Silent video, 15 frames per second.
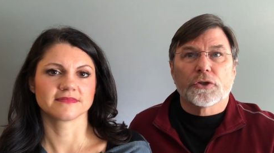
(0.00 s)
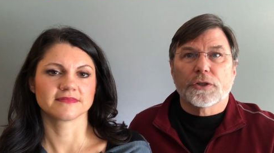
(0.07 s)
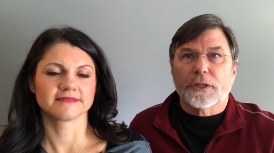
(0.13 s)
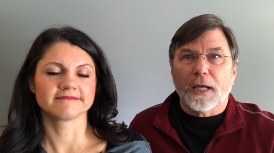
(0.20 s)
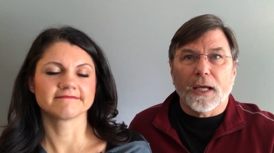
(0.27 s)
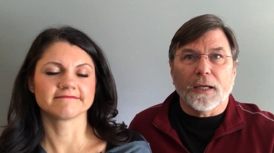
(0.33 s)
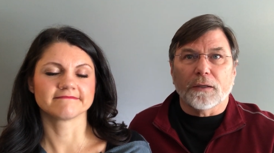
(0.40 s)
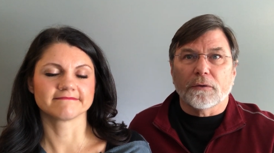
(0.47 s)

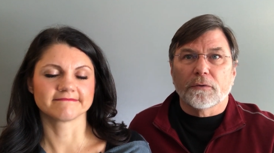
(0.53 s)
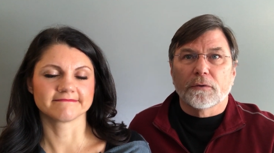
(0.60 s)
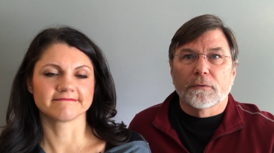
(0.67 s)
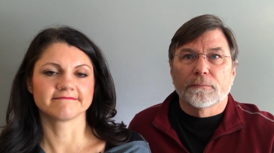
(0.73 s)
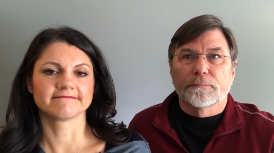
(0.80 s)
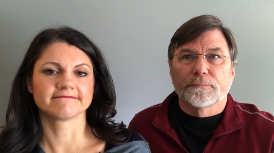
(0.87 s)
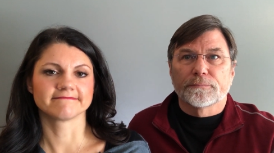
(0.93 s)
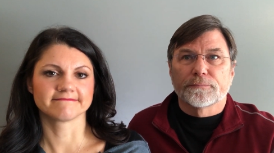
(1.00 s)
Speaker 1: state.
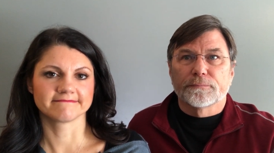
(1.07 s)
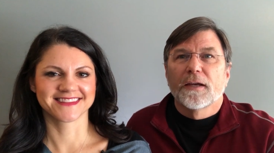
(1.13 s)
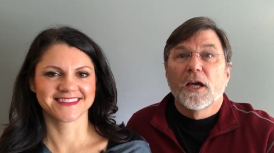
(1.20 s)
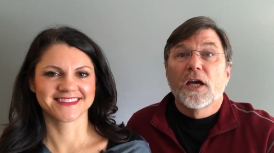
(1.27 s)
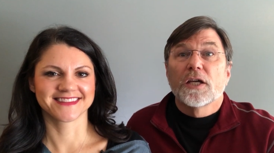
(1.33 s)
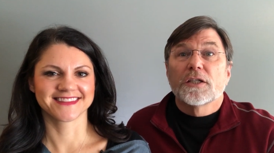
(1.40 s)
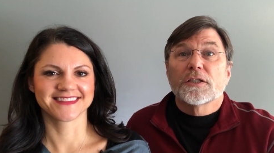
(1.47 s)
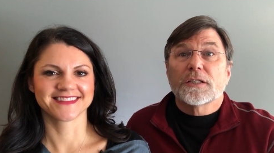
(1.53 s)

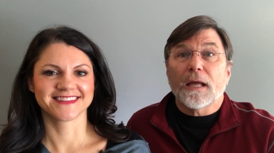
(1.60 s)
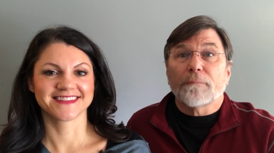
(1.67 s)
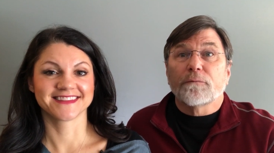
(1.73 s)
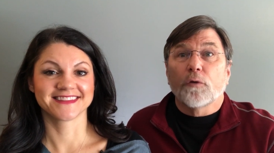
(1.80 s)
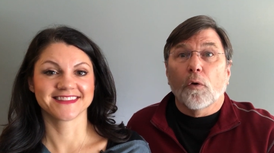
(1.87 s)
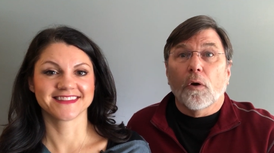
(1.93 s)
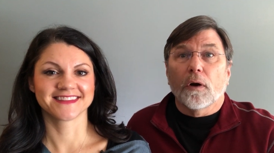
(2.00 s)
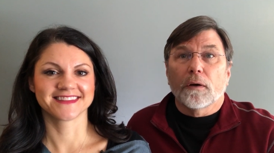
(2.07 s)
Step
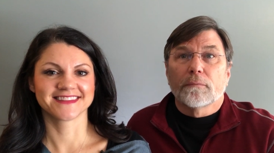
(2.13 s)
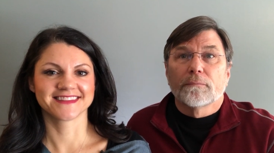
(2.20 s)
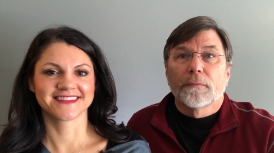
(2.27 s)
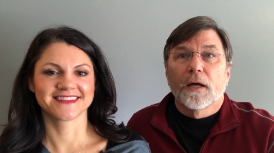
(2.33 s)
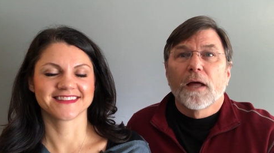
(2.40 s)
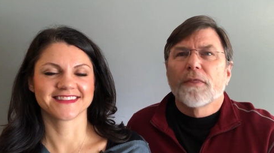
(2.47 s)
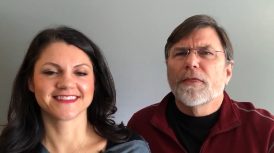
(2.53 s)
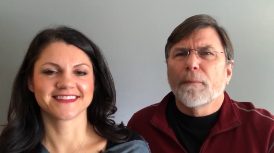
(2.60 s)
four.
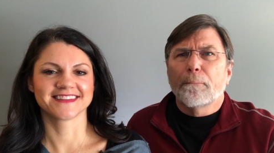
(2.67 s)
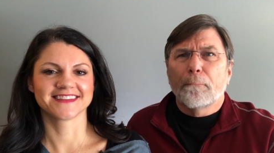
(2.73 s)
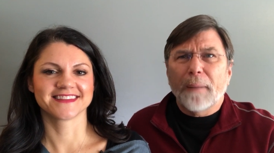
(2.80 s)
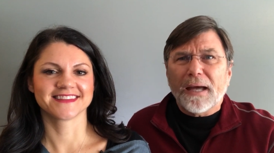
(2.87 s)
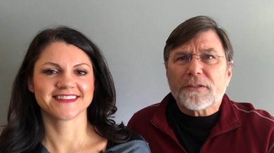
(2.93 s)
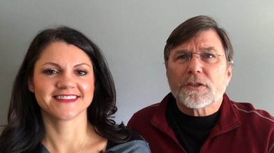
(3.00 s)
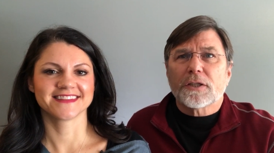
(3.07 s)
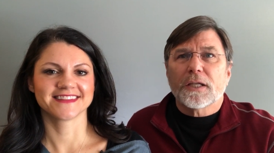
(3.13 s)
The
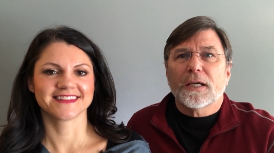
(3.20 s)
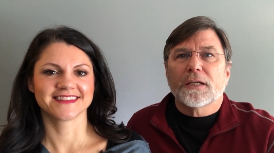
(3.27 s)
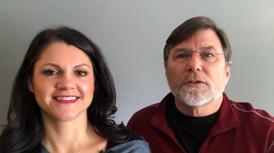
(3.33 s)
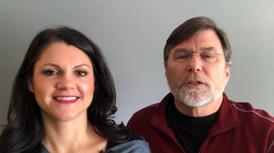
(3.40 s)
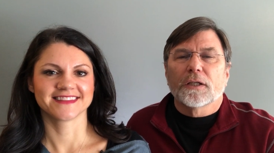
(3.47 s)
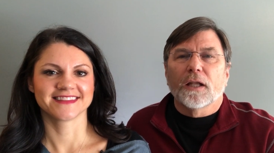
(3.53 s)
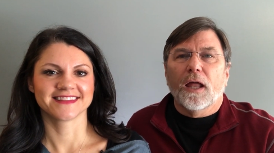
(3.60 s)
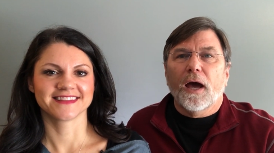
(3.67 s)
best
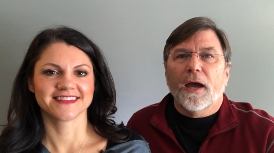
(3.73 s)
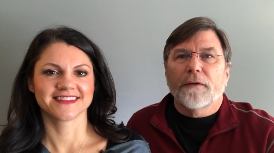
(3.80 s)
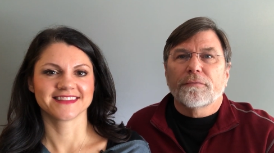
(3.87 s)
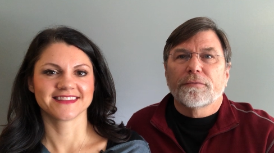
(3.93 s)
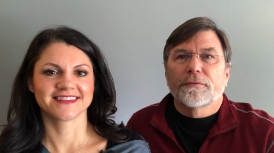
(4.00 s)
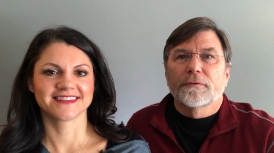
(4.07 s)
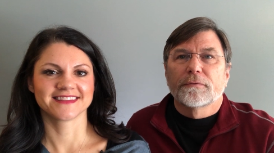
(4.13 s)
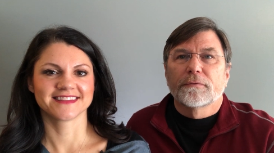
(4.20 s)
things in life
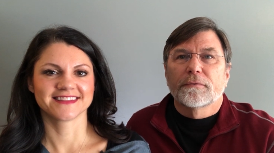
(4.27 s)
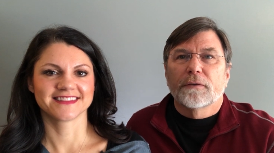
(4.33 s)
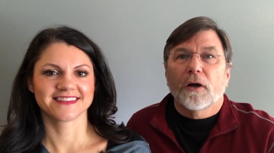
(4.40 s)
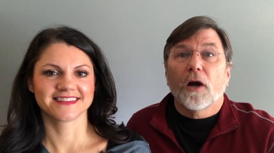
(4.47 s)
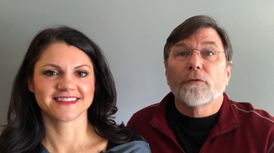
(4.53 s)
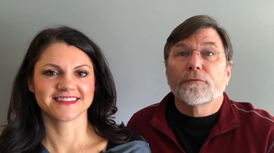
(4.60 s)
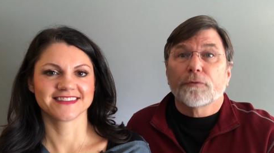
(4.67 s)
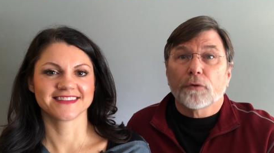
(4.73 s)

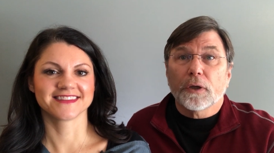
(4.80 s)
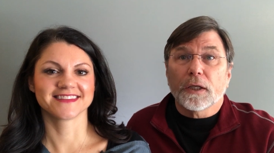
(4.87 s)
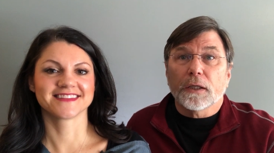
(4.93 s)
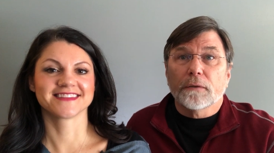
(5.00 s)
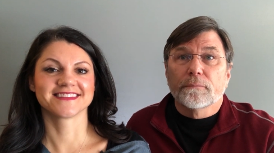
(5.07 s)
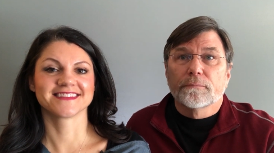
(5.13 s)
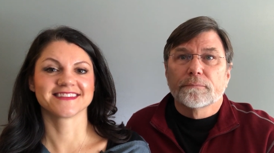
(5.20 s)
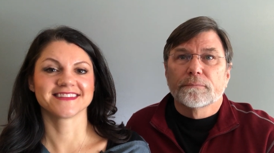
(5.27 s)
are
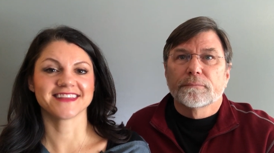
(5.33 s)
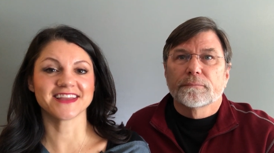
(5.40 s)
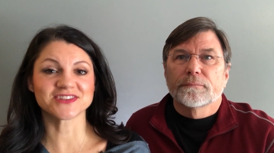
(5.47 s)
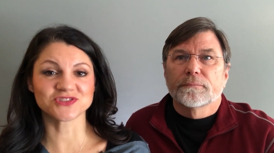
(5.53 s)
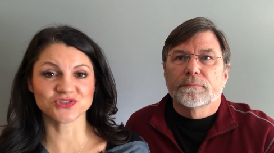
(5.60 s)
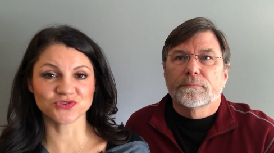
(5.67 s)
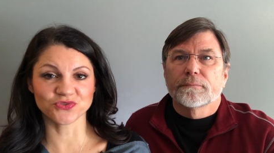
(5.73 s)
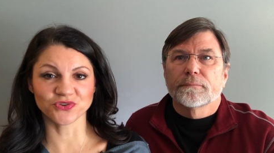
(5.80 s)
free.
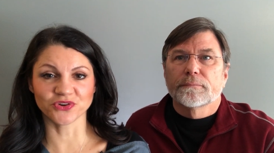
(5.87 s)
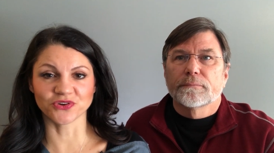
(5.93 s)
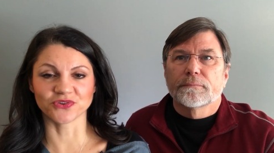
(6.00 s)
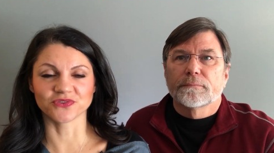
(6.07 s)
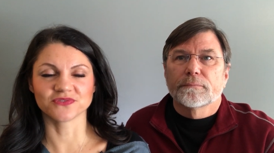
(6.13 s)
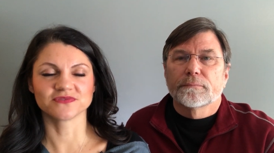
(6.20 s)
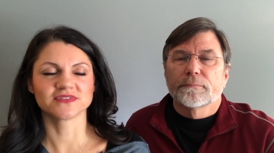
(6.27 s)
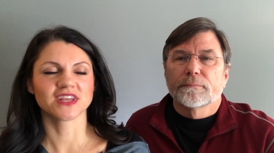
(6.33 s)
It's
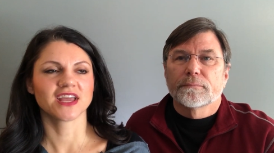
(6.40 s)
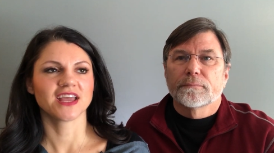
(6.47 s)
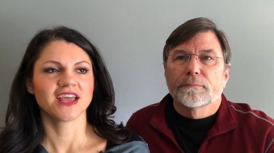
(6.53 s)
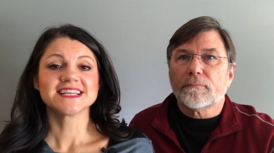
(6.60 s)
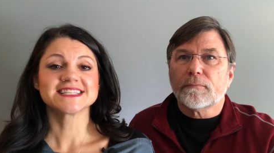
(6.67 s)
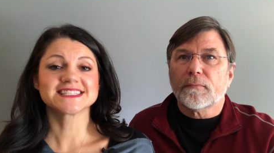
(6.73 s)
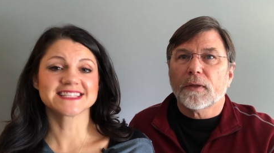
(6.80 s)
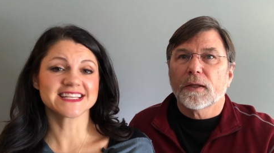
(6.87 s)
Speaker 2: true.
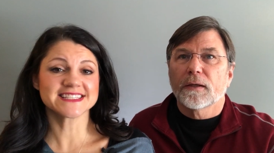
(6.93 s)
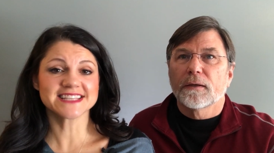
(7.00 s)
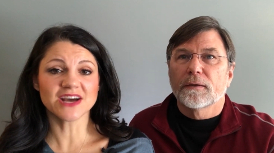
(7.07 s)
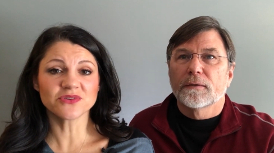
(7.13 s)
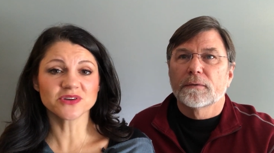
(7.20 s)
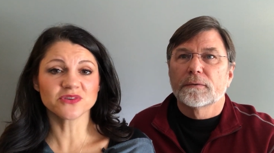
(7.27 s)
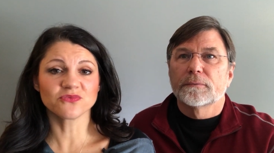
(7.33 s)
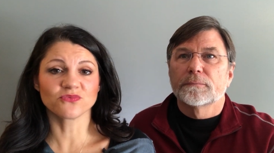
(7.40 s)
Sit
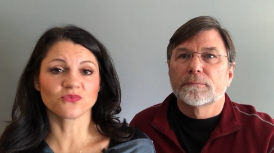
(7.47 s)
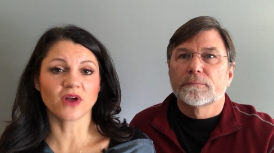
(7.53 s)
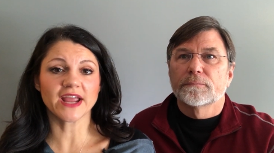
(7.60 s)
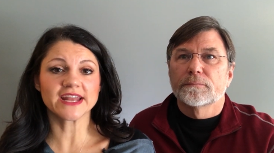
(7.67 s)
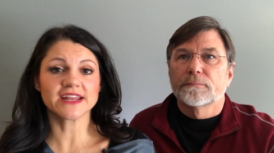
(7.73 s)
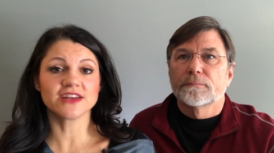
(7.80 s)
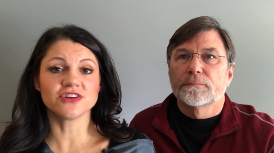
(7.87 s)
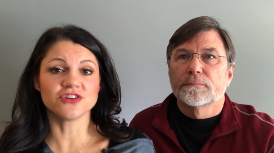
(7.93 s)
down and
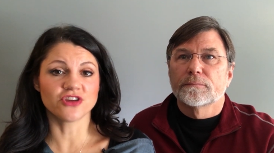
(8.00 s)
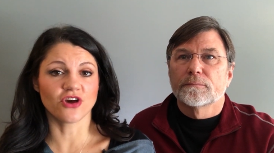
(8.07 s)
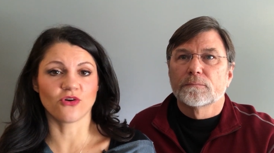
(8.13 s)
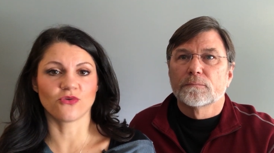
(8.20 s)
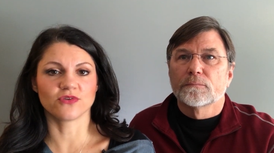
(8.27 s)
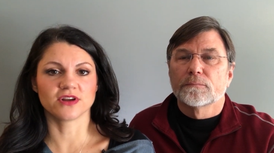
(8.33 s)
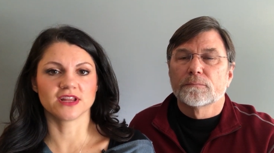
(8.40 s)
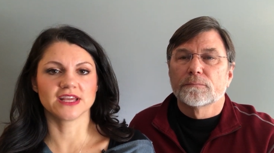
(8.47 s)
write a
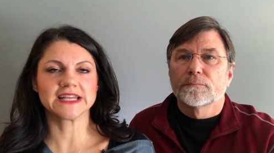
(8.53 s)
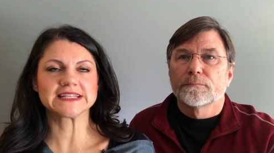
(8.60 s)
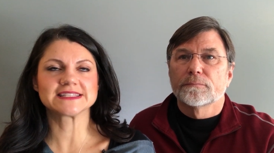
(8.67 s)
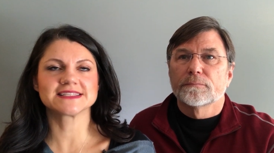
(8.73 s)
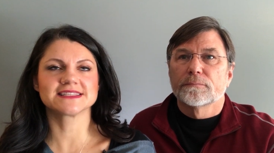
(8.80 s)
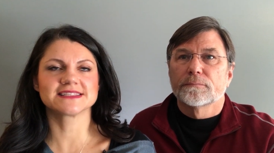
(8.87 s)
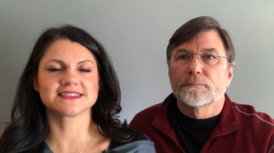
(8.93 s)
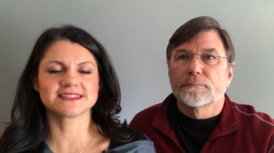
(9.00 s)
note
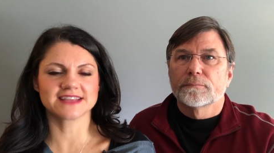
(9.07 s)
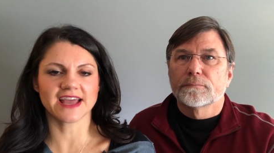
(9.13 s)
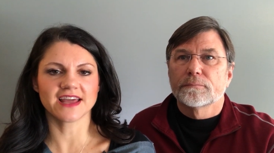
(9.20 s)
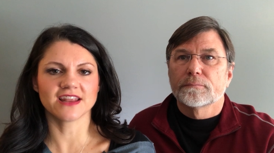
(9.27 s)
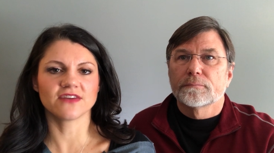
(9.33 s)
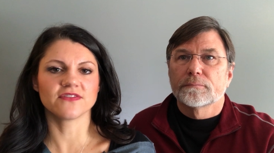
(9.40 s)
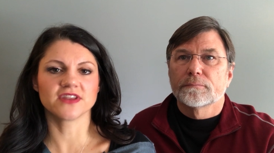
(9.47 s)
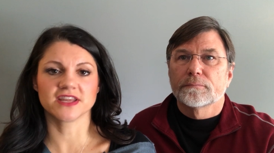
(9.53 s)

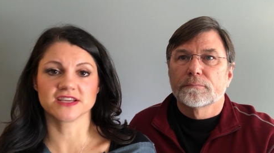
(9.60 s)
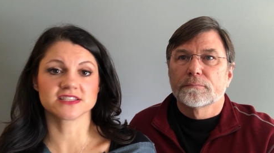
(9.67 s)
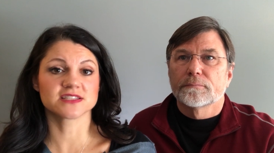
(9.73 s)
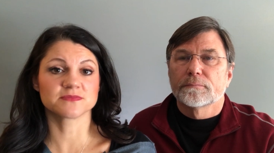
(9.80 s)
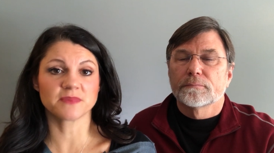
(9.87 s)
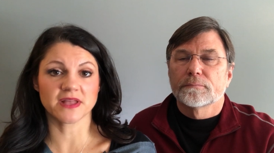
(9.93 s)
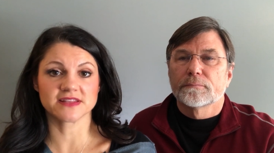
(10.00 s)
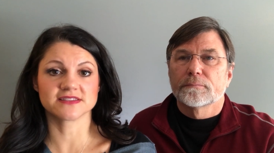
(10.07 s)
instead of an
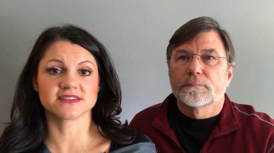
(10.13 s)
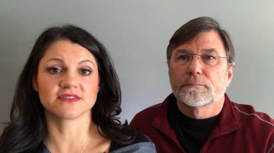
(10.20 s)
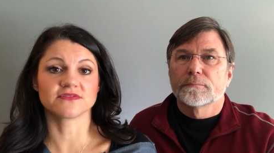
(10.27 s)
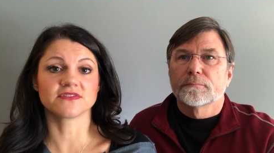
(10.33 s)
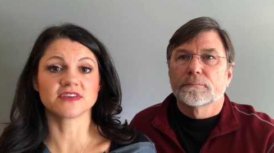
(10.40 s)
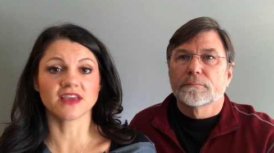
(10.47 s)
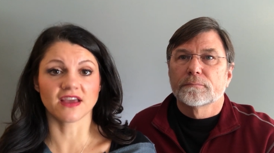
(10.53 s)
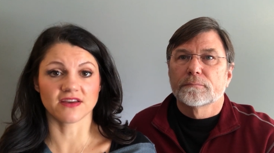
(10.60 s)
expensive
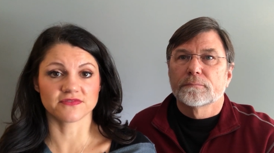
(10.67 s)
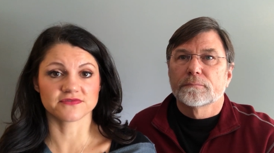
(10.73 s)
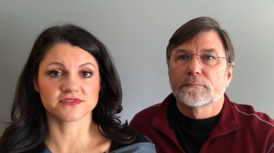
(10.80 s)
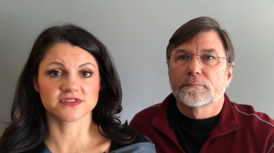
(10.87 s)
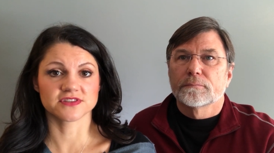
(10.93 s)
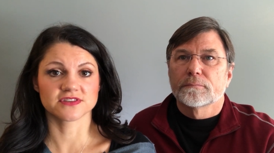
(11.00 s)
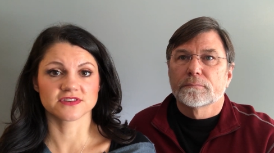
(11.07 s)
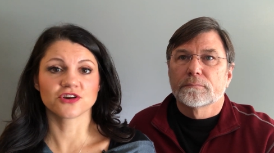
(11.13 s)
gift.
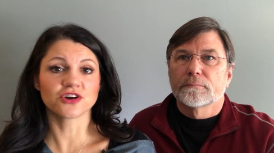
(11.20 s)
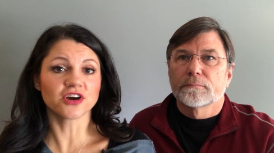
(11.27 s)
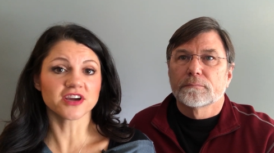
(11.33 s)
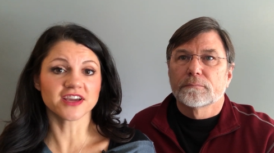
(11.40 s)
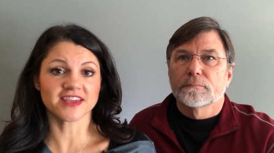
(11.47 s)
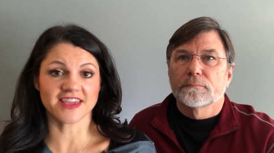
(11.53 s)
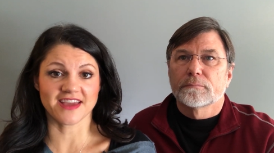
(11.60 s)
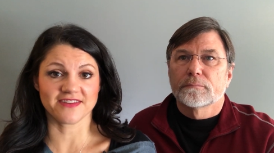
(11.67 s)
Speaker 1: Cook a